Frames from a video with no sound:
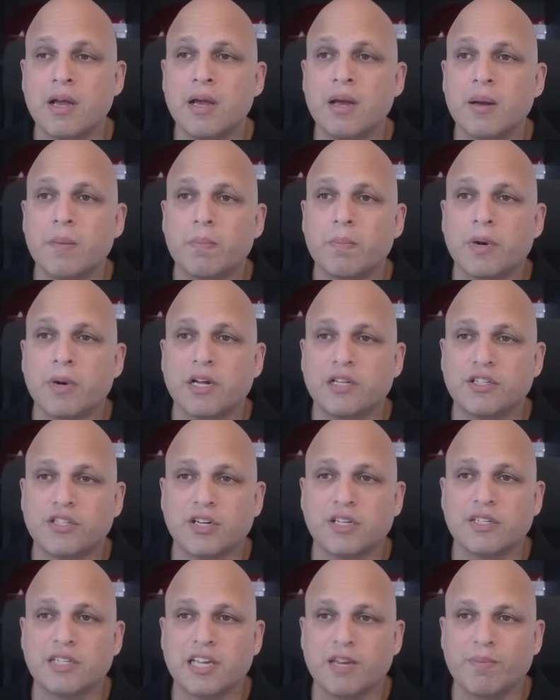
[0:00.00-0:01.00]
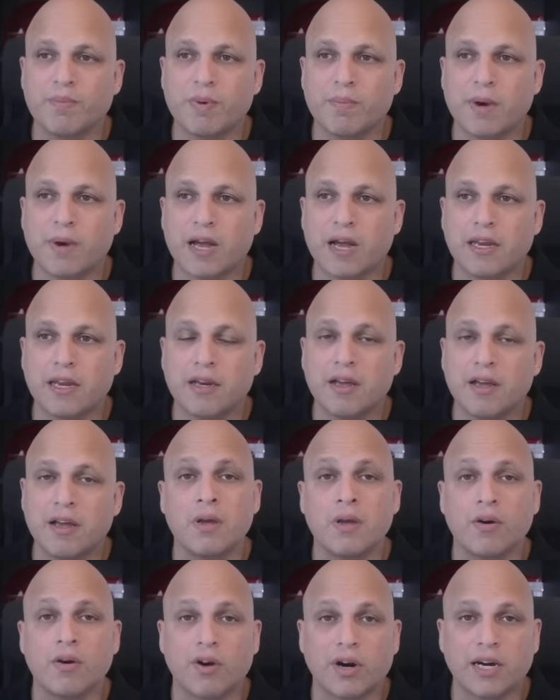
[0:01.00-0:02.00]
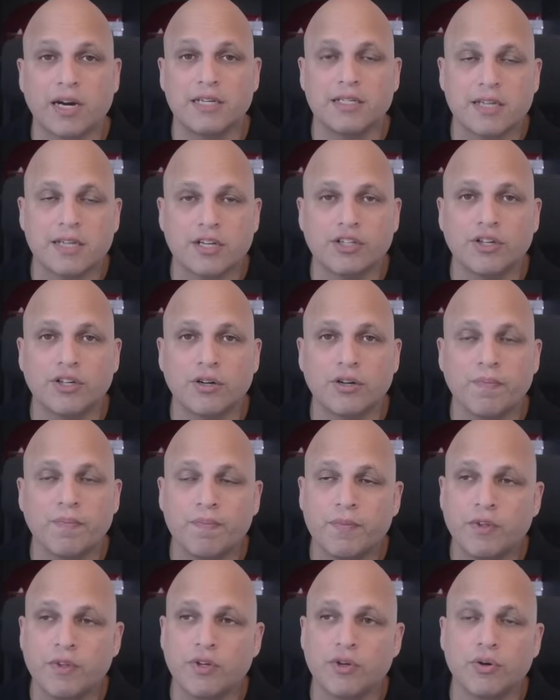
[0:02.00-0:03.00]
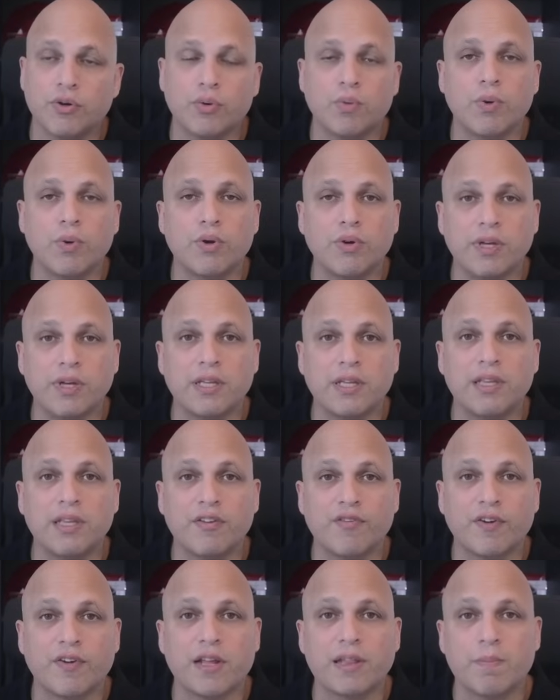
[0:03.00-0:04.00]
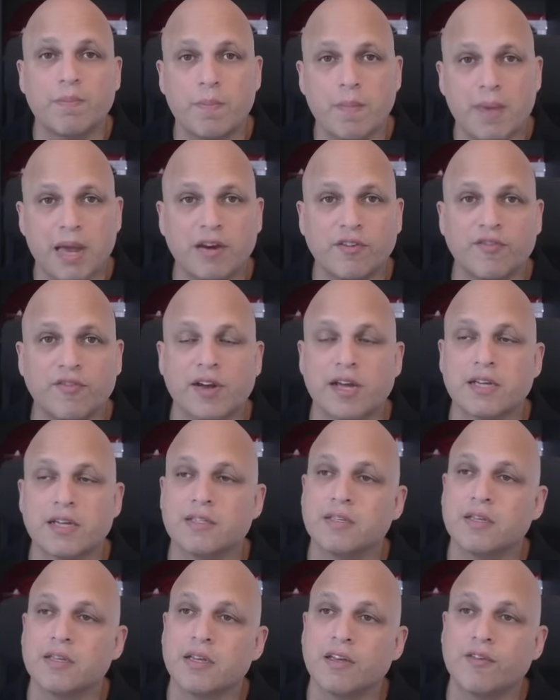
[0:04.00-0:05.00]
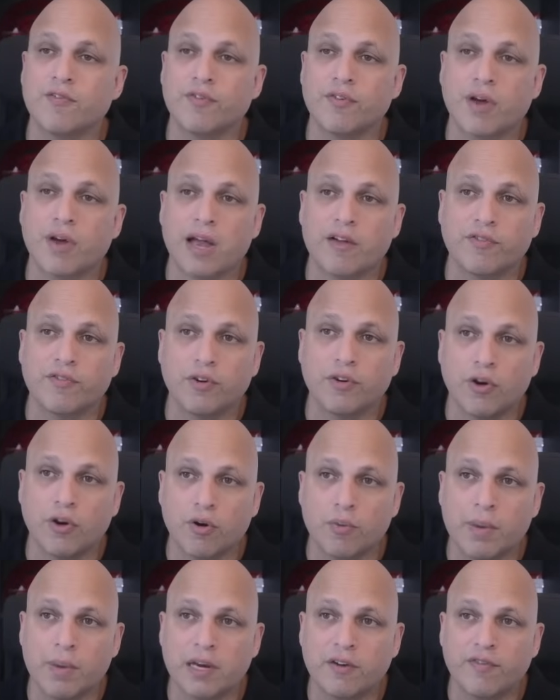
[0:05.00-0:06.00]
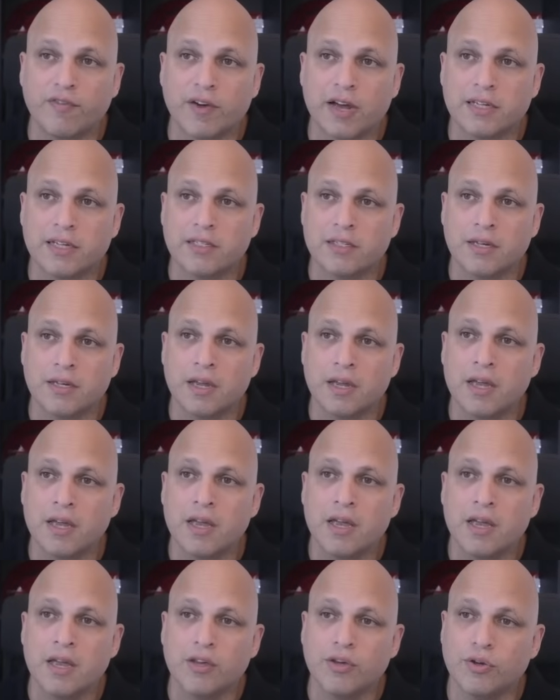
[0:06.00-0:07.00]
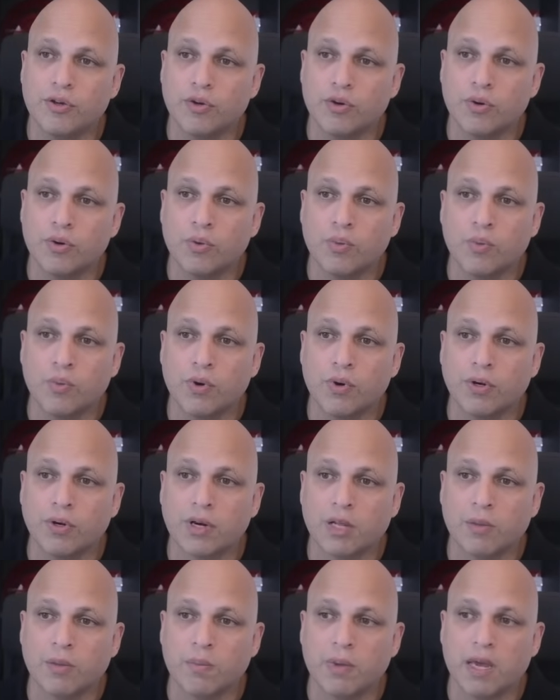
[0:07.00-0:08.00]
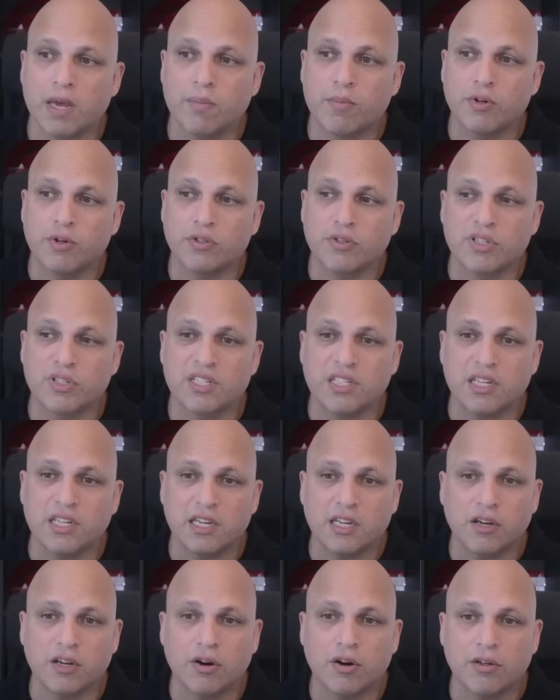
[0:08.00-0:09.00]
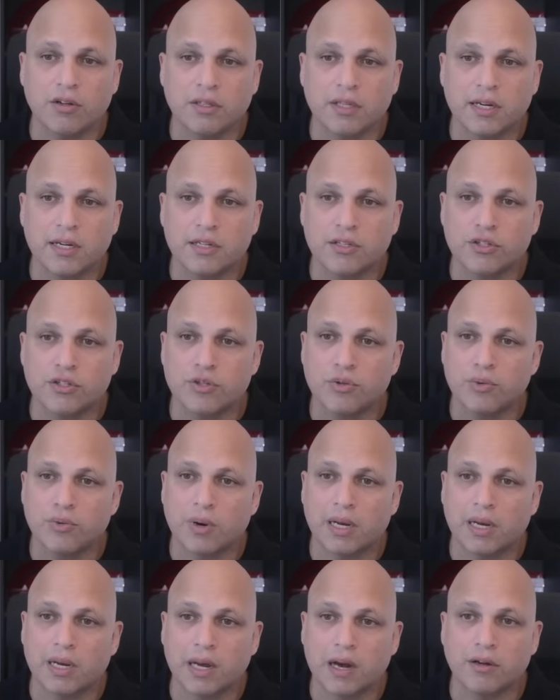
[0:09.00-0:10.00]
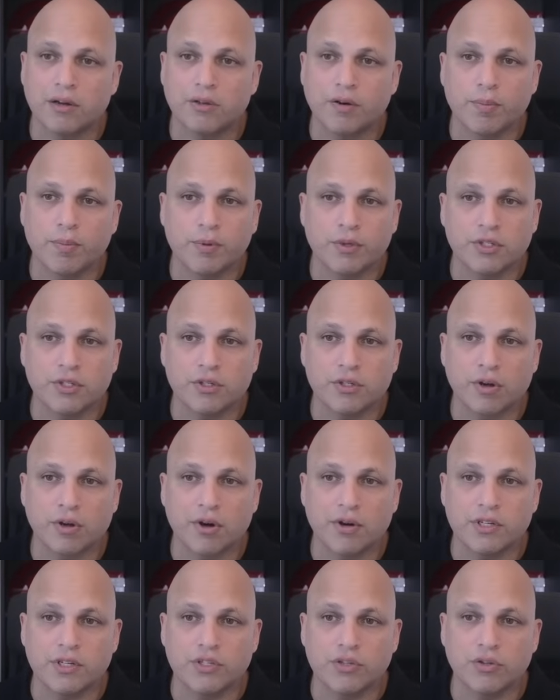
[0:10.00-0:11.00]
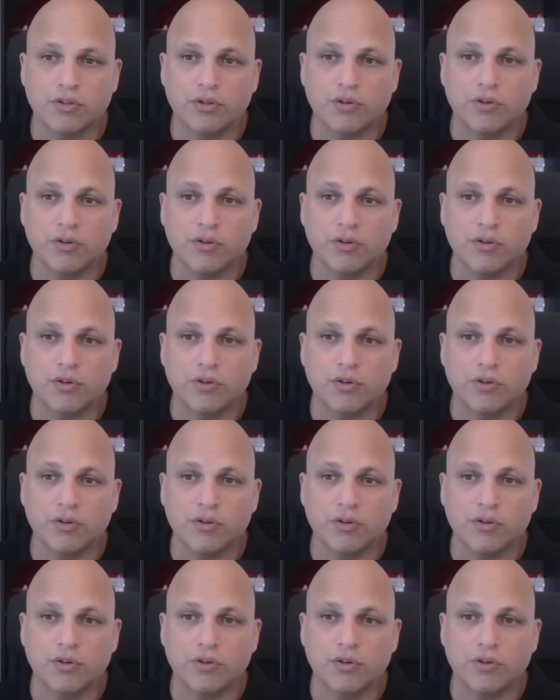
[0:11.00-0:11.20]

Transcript: but just keep in mind, organization, you will need different manifests. If you have no manifest, you will not be able to sync content, to allow the repositories to do